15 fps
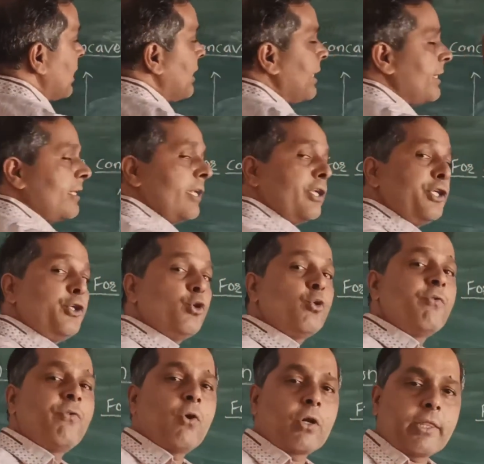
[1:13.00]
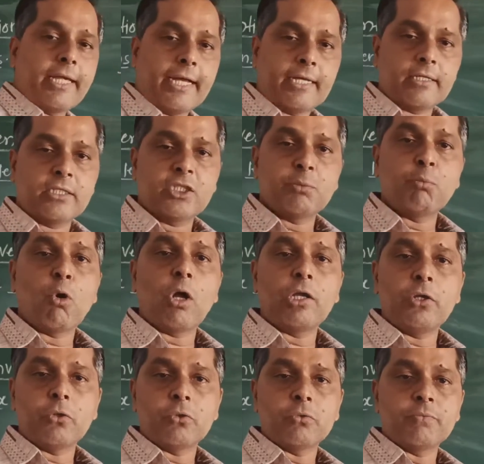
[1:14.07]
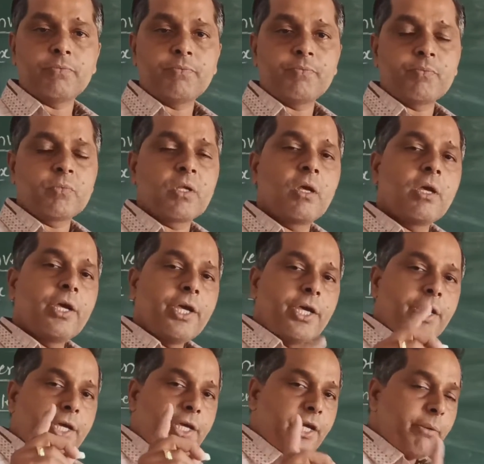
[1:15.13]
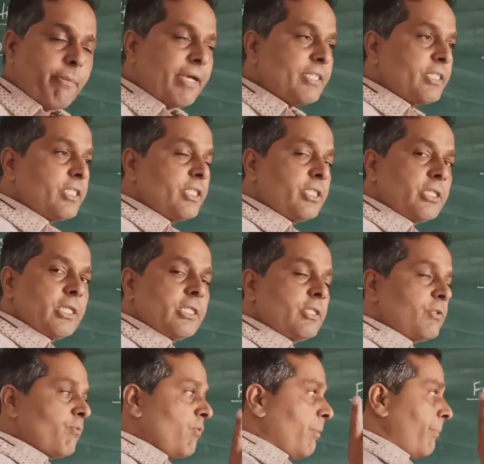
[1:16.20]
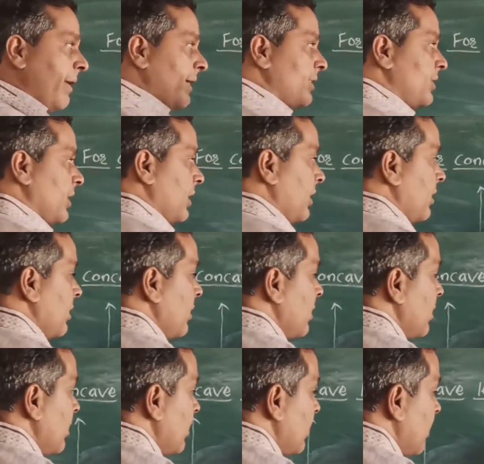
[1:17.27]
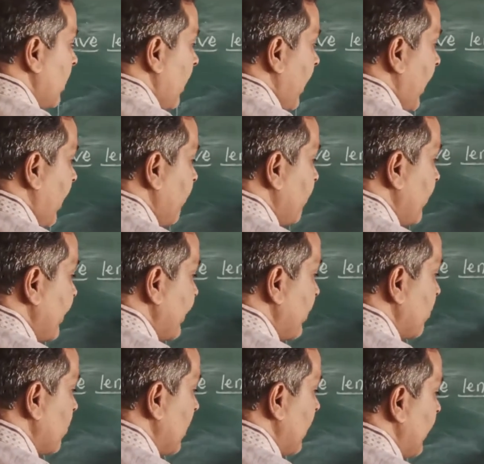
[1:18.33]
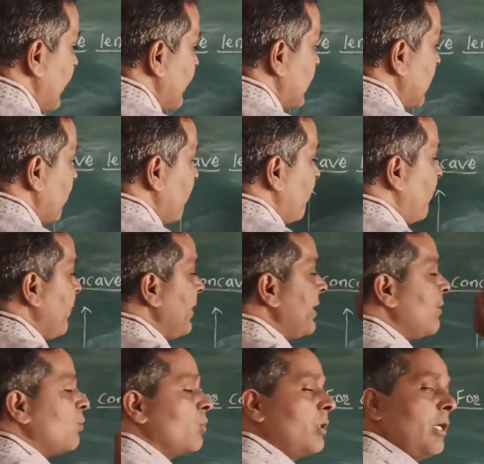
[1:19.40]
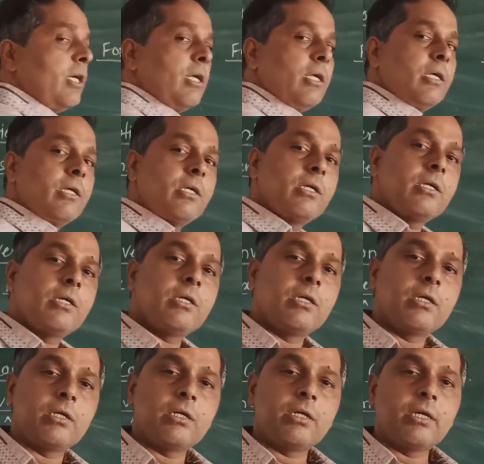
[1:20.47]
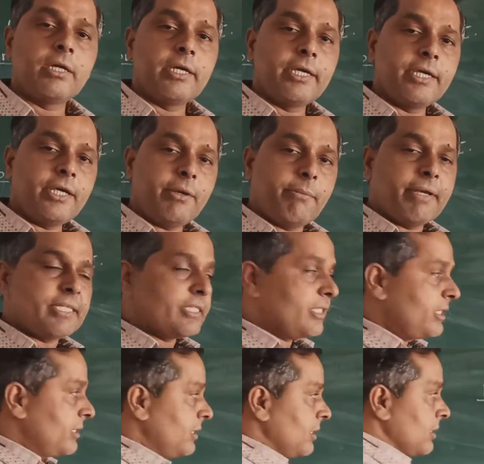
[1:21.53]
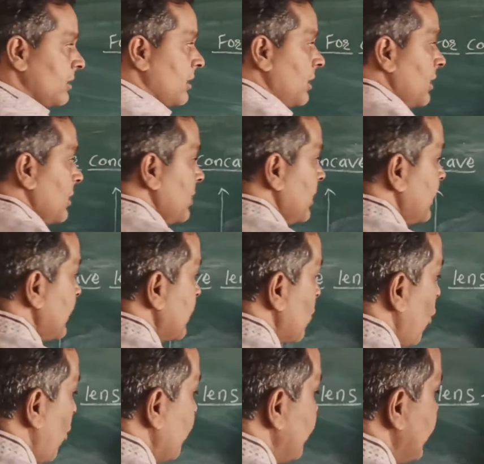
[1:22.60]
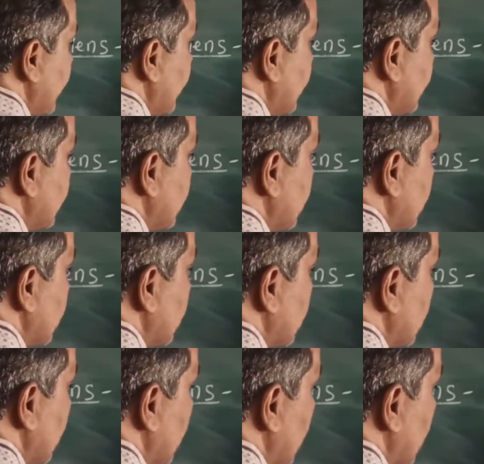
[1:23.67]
the letter U for that, small u. Image distance we measure and we give the letter V to the image distance. This is object distance.